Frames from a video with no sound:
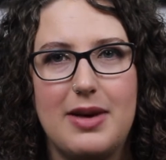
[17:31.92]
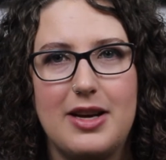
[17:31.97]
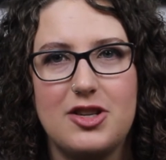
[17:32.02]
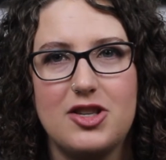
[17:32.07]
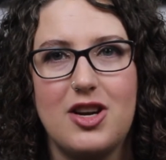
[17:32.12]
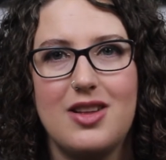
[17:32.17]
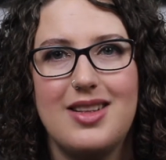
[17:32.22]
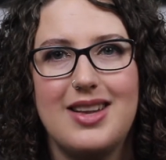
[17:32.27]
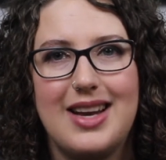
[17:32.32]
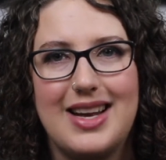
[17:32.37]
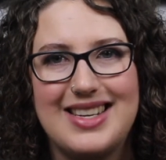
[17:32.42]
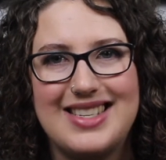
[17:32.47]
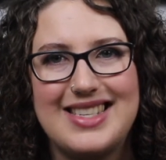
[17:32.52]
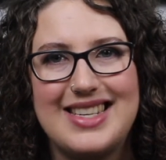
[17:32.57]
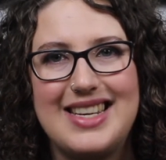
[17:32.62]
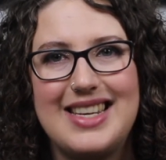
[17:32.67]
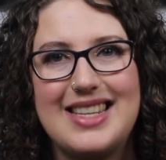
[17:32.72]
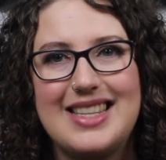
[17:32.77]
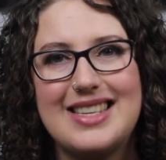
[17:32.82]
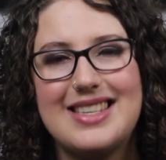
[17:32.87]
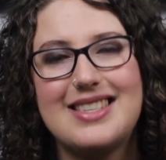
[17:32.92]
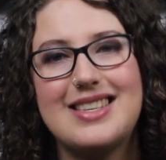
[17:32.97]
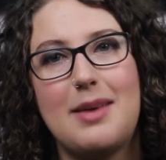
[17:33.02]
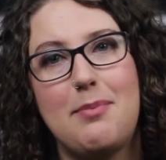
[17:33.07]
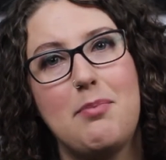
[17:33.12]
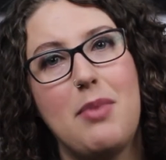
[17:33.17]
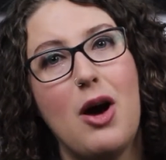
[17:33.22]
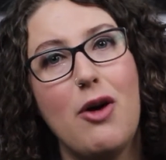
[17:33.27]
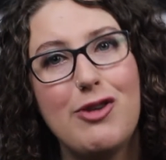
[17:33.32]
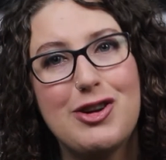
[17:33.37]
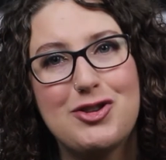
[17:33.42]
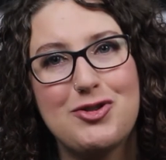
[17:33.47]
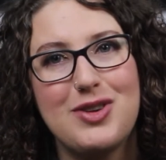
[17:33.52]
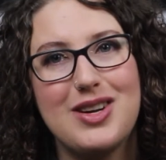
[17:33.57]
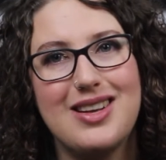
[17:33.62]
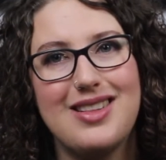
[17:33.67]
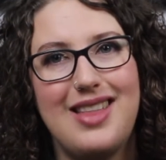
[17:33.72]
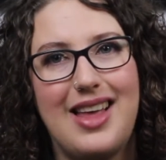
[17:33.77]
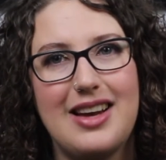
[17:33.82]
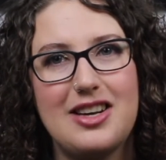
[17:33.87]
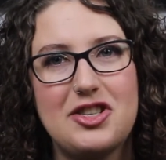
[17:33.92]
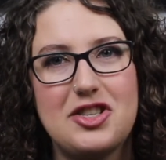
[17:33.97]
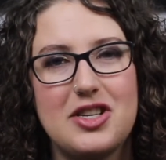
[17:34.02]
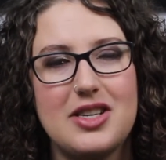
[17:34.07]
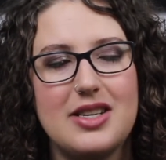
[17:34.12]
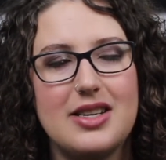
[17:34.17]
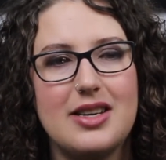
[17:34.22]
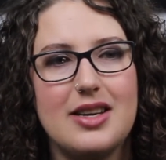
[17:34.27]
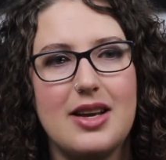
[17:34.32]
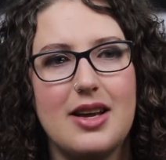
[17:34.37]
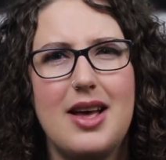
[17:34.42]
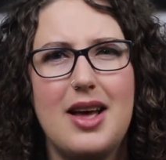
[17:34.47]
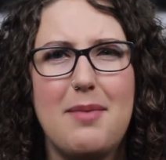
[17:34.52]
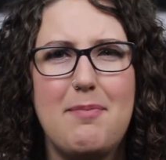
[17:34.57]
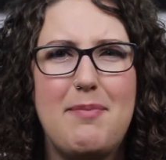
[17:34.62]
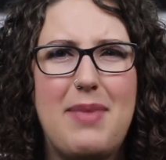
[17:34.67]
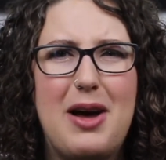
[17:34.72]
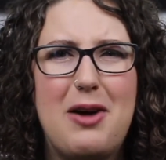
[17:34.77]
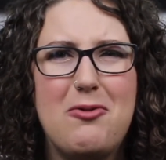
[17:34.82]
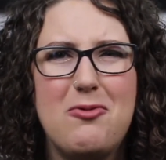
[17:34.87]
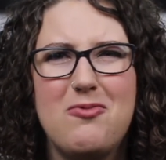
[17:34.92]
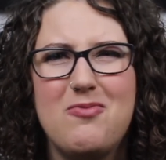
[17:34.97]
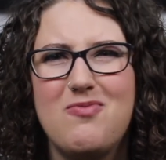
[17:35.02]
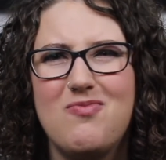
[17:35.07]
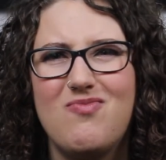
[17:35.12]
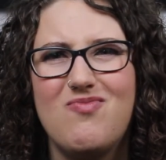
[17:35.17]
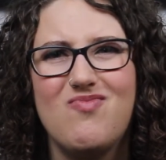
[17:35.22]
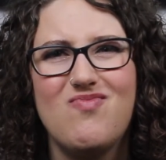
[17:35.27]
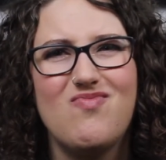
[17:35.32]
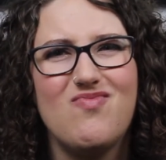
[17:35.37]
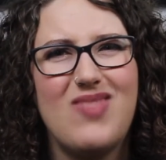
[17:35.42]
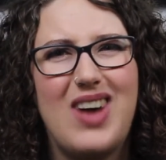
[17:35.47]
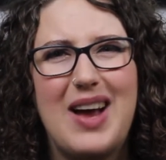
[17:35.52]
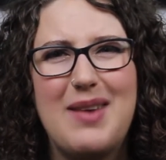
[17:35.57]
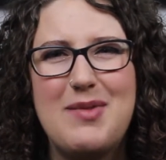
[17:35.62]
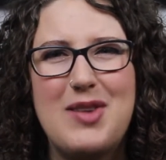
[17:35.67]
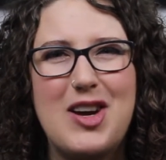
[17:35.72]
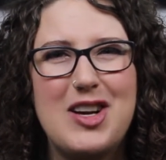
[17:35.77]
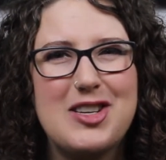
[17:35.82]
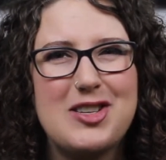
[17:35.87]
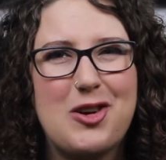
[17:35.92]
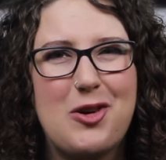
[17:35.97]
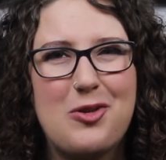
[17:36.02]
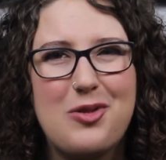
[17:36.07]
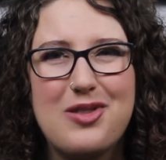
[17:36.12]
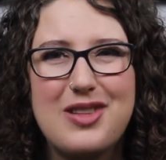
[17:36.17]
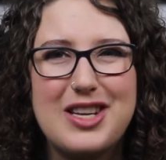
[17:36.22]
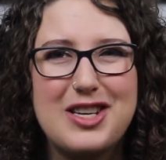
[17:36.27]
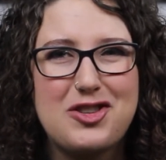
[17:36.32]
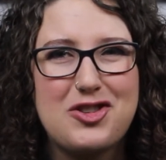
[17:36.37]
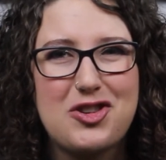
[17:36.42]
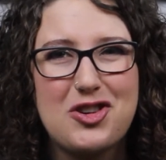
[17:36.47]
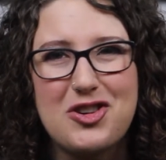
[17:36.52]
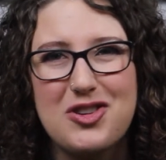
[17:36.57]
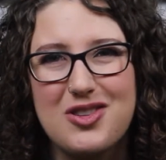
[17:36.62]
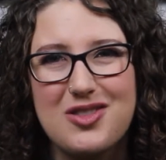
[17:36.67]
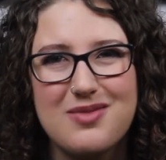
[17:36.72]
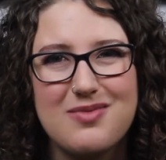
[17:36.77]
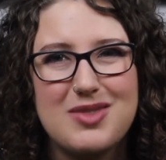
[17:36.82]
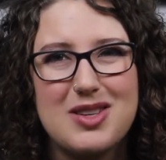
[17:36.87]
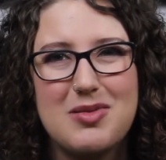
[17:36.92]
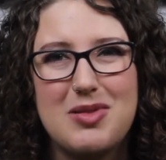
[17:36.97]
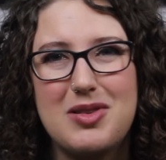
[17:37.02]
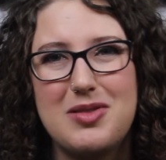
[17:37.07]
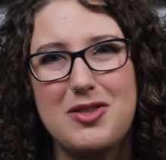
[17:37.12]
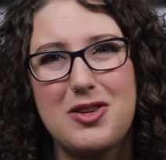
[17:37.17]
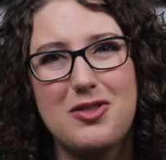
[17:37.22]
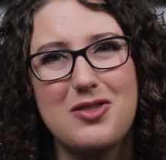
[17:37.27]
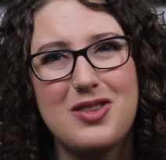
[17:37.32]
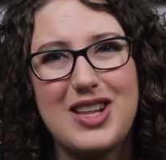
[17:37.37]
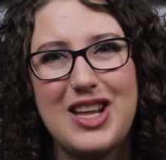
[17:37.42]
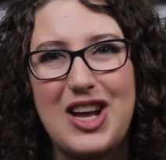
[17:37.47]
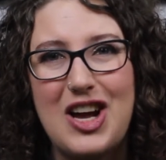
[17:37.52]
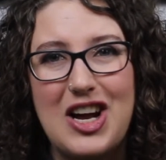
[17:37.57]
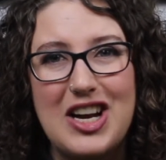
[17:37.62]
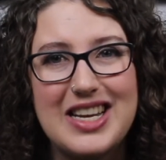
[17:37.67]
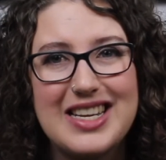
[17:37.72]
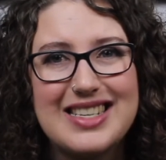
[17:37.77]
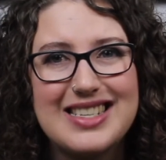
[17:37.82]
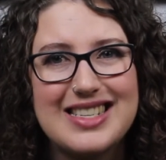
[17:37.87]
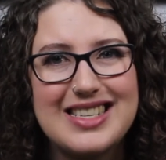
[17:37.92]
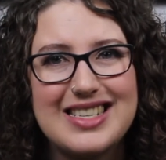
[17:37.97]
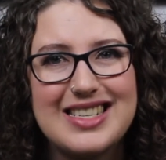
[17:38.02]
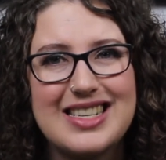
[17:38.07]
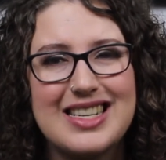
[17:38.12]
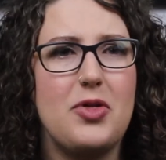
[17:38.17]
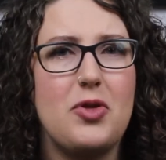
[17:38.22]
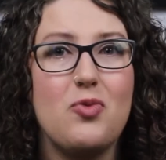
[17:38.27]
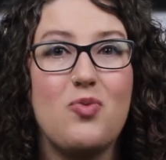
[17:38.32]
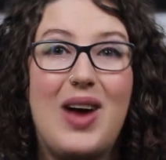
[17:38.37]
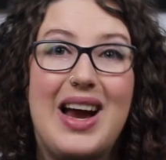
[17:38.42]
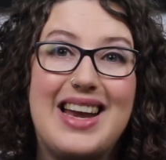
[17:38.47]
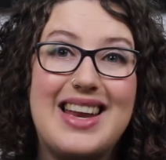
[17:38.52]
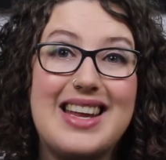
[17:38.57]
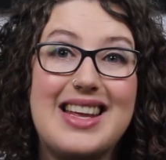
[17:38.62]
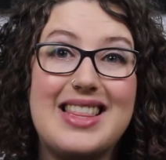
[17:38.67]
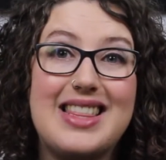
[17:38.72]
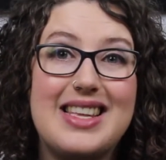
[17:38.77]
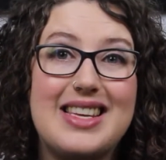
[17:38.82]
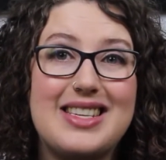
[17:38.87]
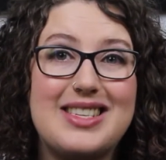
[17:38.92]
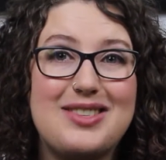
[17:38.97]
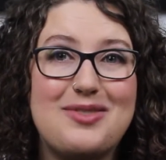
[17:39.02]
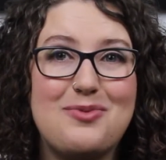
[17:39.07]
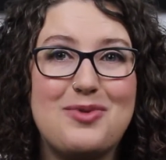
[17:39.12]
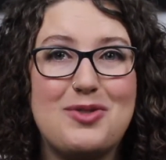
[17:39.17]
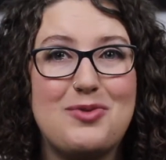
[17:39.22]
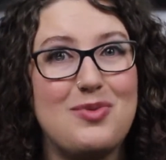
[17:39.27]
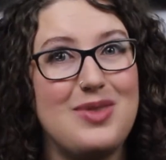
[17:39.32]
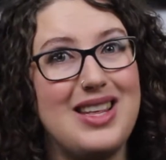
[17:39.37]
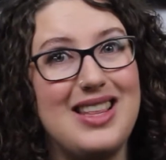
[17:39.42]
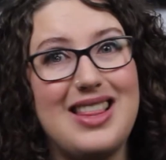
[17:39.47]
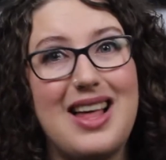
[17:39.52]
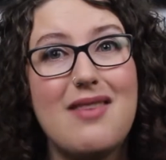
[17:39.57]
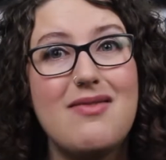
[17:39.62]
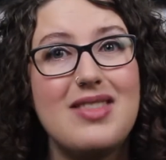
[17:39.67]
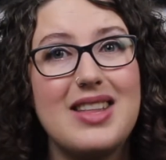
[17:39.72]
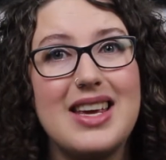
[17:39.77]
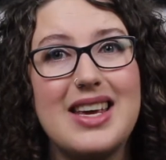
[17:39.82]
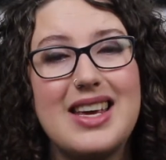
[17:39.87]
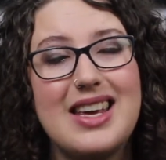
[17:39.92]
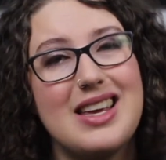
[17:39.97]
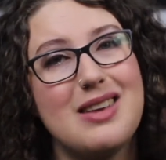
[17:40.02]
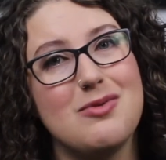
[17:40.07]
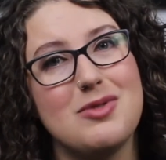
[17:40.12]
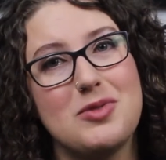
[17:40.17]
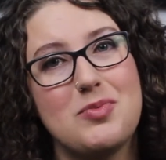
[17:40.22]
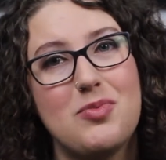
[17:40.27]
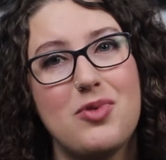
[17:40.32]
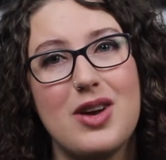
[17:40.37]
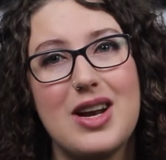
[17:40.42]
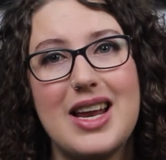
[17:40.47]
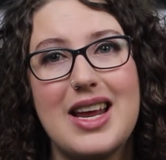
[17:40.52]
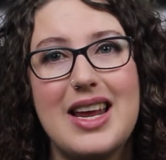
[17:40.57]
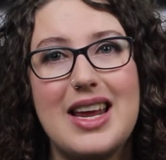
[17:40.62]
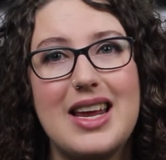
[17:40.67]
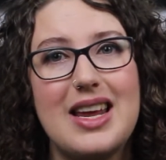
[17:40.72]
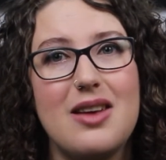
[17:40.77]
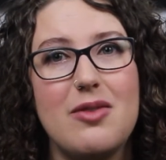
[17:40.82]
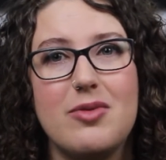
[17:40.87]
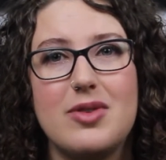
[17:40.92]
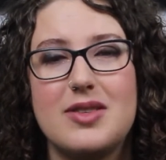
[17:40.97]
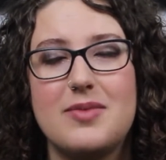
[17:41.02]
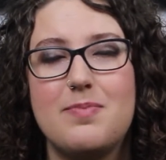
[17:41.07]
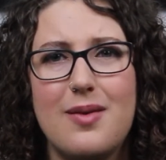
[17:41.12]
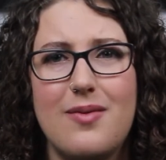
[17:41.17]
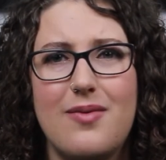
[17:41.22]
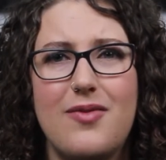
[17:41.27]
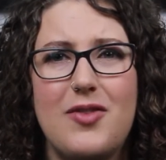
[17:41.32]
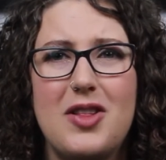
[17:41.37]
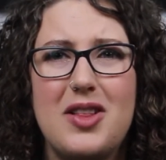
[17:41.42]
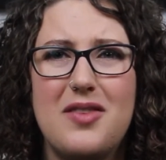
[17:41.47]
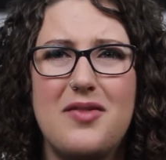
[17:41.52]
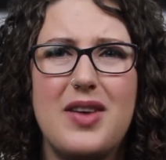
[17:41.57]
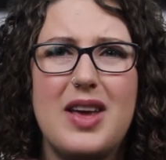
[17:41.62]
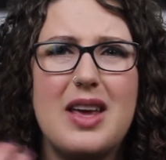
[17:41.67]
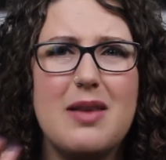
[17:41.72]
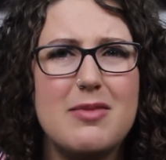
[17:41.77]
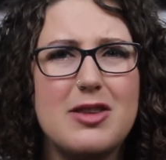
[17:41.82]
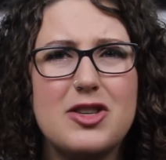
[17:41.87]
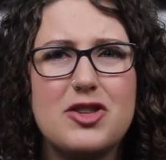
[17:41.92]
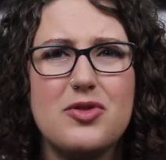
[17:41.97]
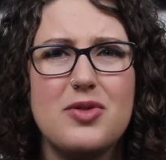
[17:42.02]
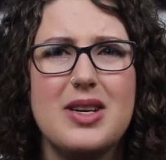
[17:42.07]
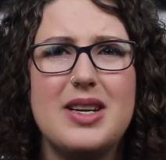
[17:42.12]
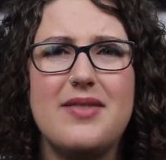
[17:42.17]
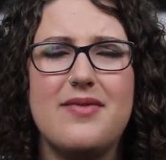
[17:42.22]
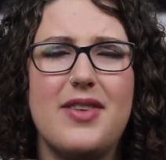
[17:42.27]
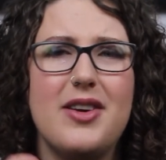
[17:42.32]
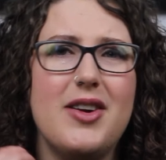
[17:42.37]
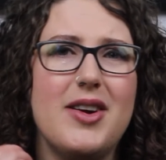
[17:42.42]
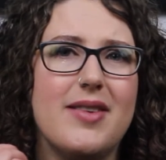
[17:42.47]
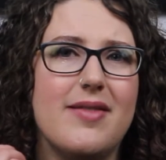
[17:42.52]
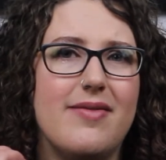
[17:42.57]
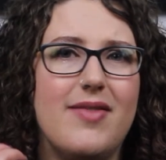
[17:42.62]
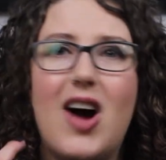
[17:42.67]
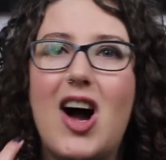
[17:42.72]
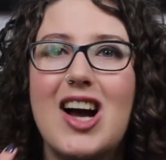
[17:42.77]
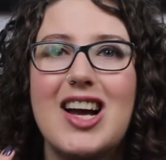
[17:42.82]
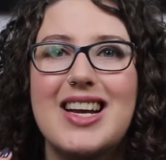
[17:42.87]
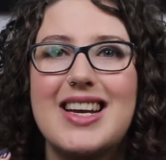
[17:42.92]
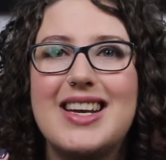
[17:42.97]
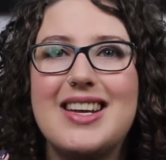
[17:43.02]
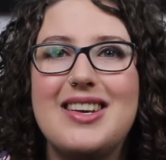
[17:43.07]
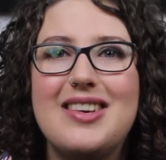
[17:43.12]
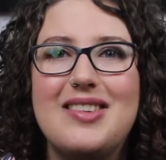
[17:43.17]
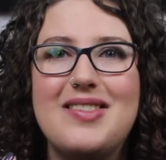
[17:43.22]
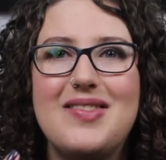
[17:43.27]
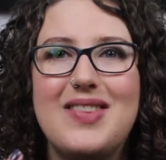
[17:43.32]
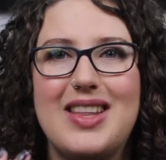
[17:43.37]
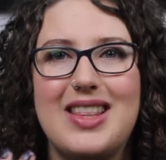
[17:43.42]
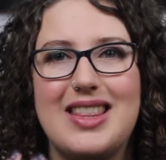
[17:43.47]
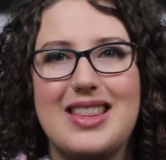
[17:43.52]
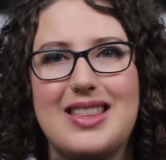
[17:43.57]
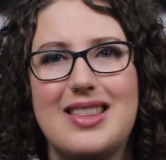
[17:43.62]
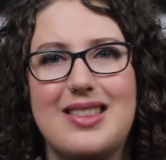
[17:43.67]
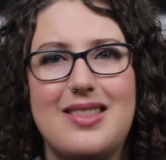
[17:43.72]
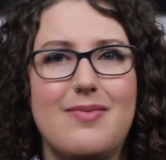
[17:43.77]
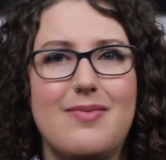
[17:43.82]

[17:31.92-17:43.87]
by Charlotte Hussey. This is a poetry collection, a I'm not totally sure, to be totally honest. The writing in this was really lovely, it was pretty, it was full of imagery and very evocative and